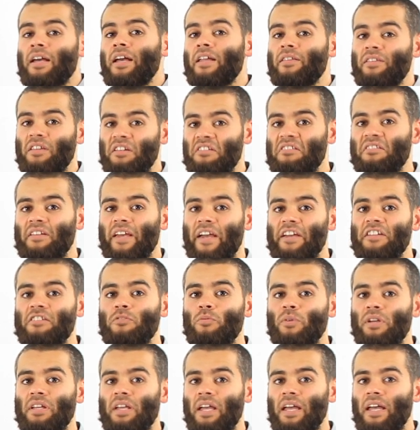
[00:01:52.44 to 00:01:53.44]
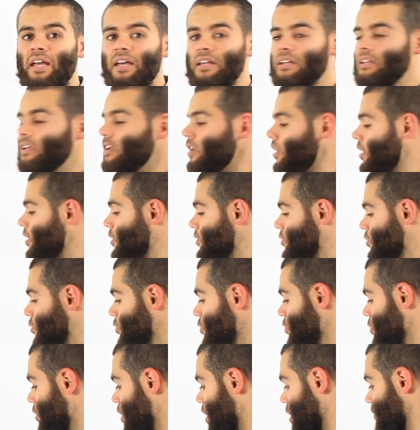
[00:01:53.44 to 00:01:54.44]
In this case, we can.
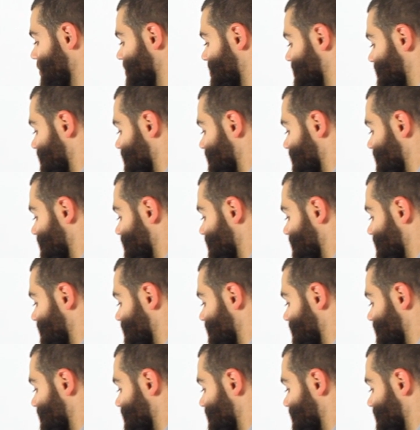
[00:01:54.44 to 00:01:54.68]
2 over